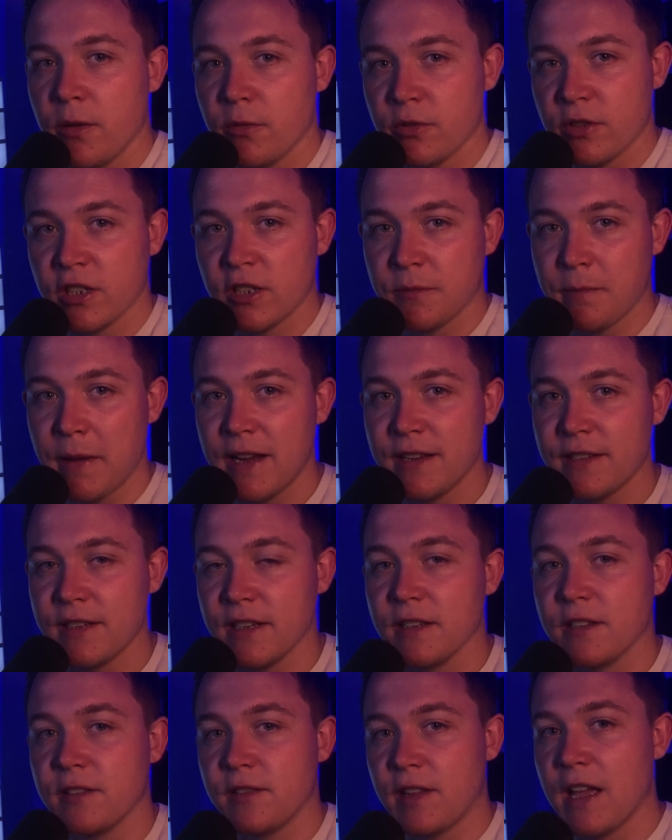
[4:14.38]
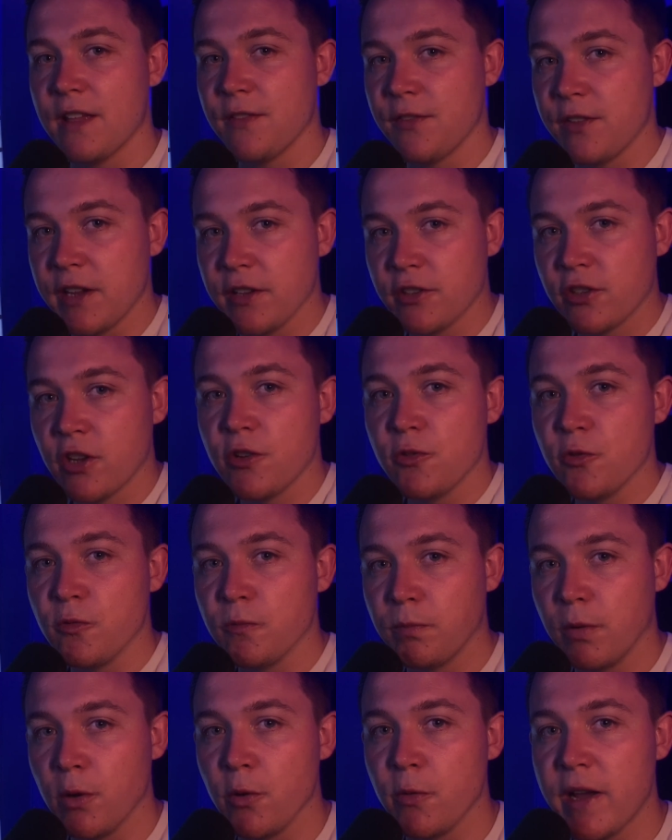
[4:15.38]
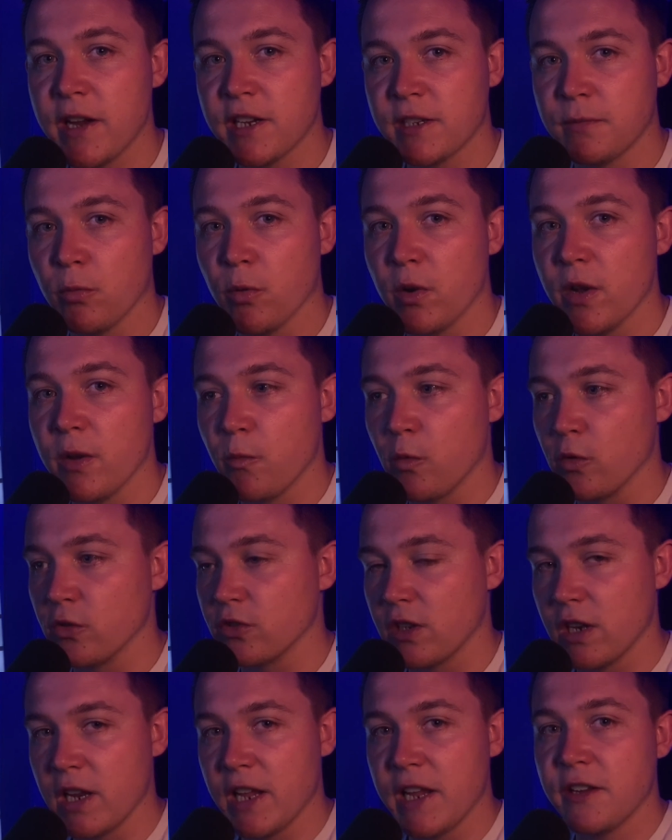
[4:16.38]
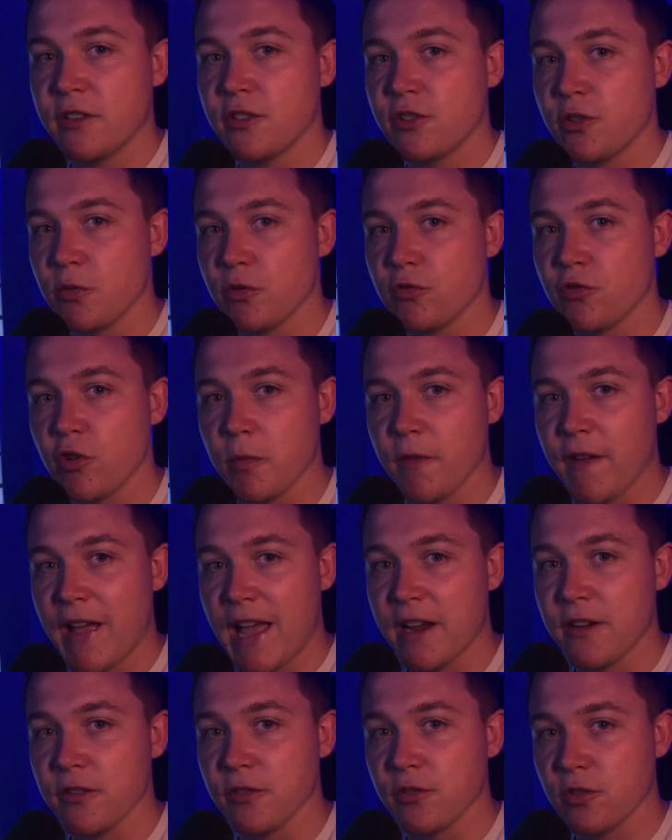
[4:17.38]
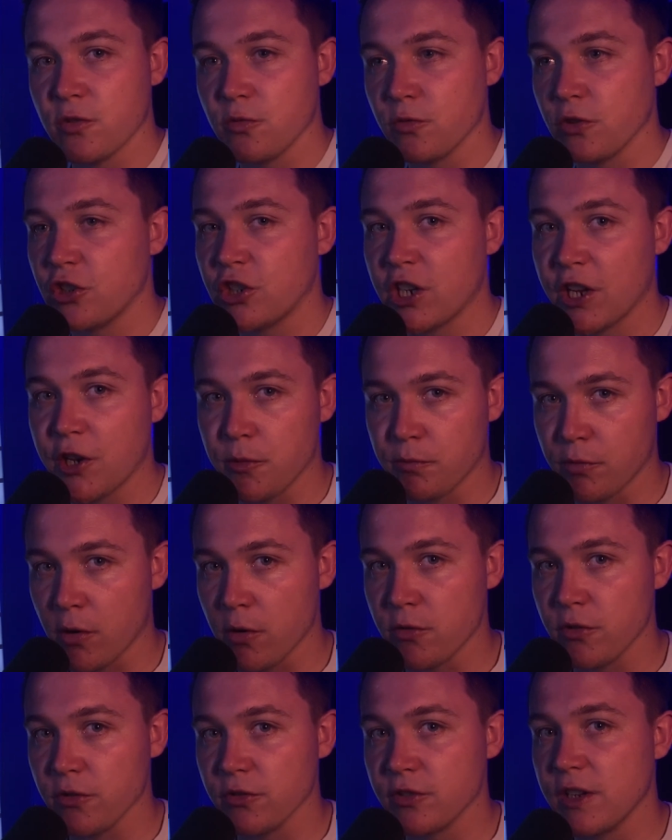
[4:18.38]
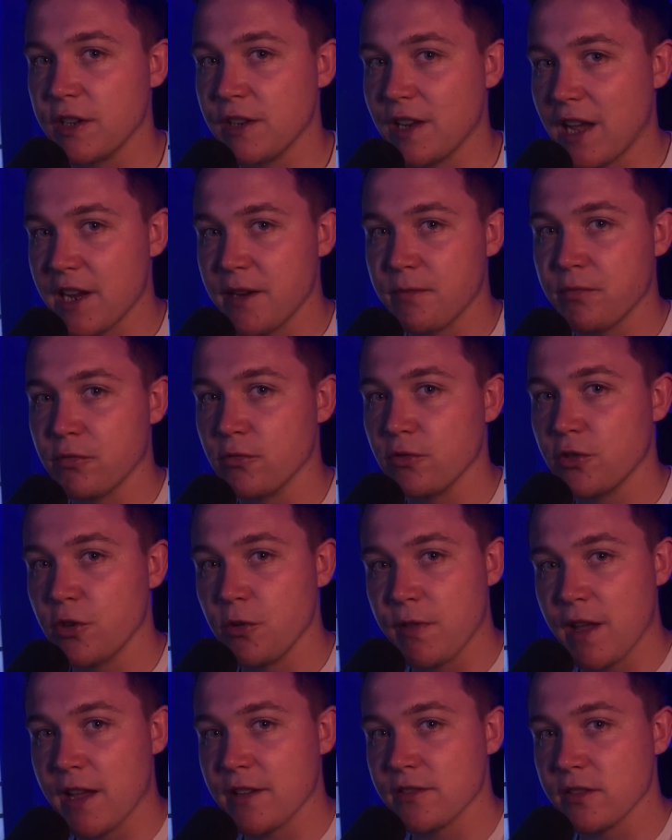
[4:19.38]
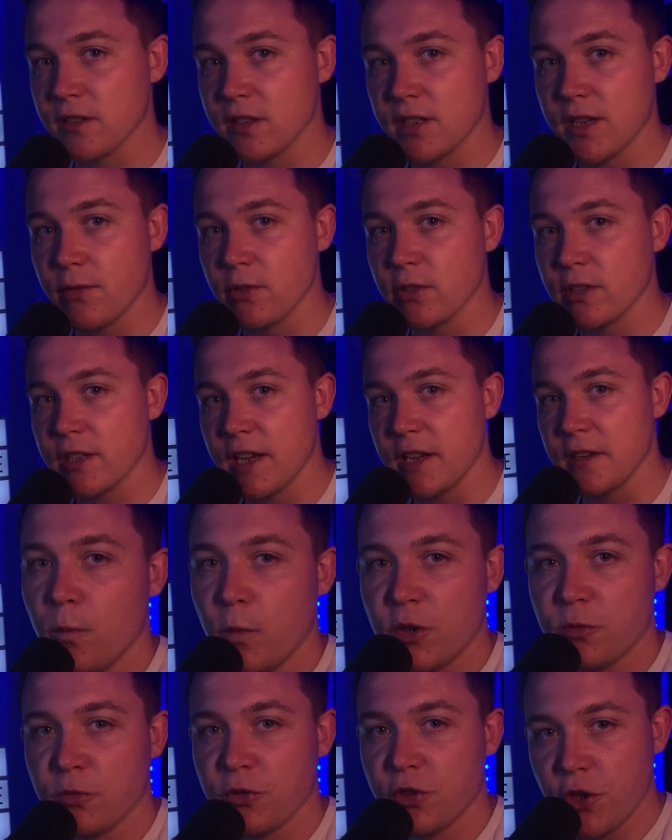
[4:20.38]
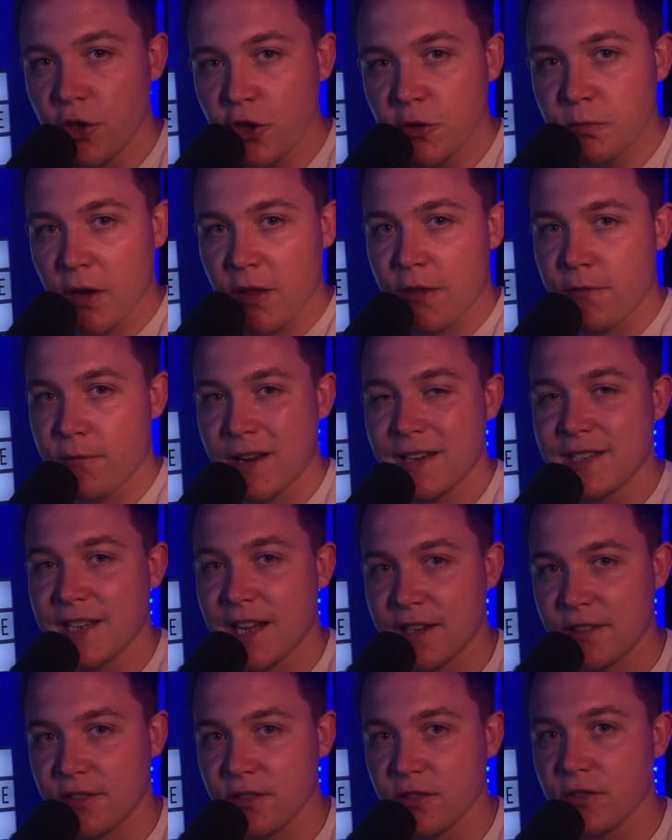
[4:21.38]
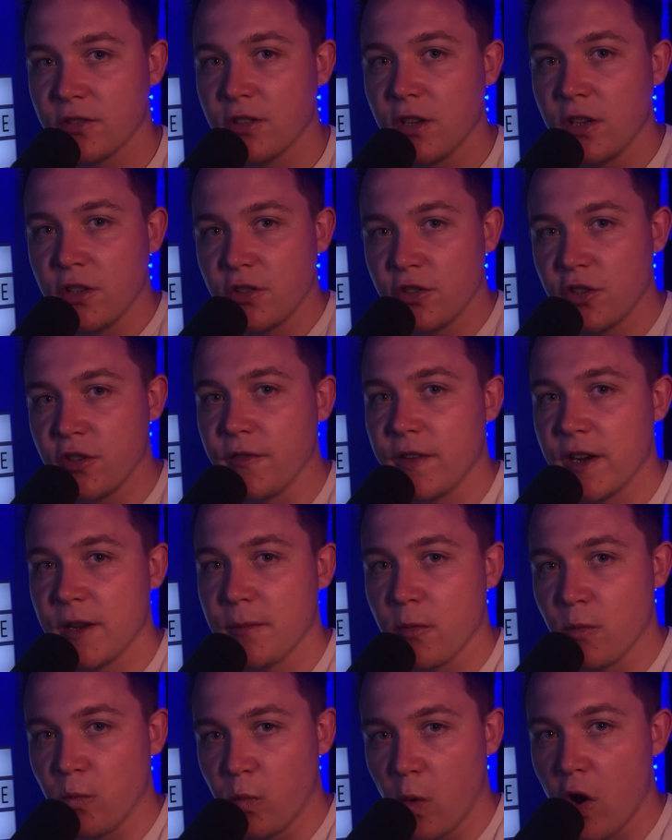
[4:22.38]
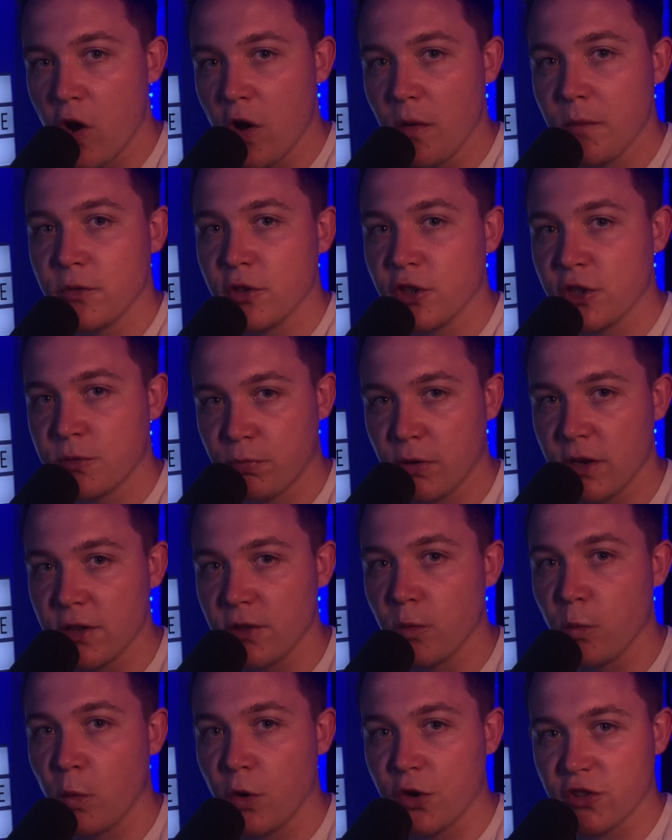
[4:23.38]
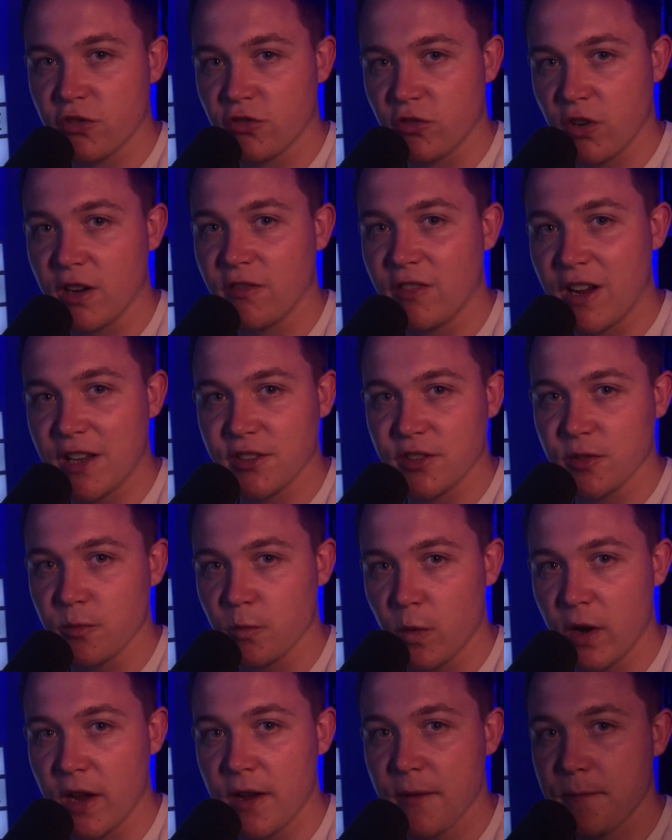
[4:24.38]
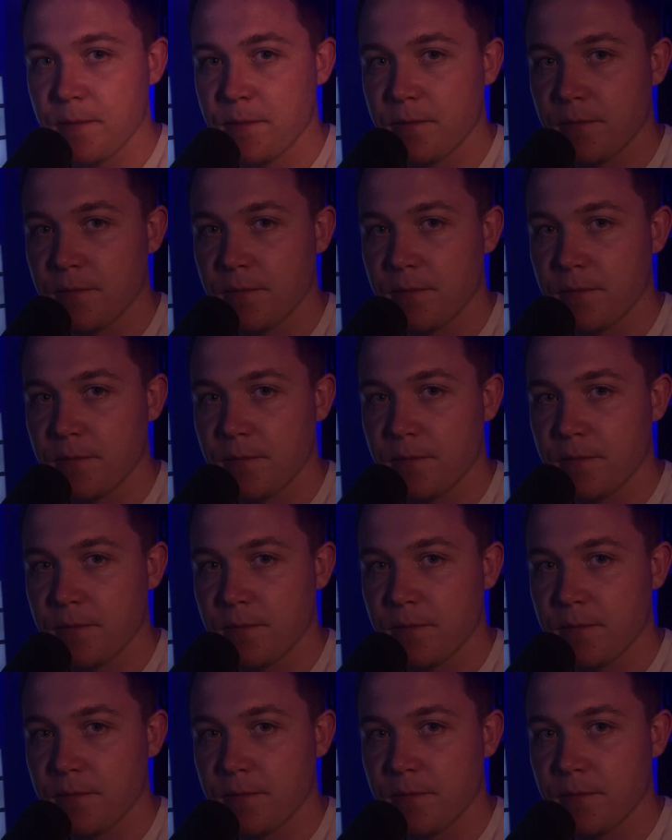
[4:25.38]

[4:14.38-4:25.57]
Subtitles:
It was suspected that the Eternal Blue exploit was leaked to a group of hackers called the Shadow Brokers in April 2017, which was used by threat actors to develop a worm to spread the WannaCry ransomware.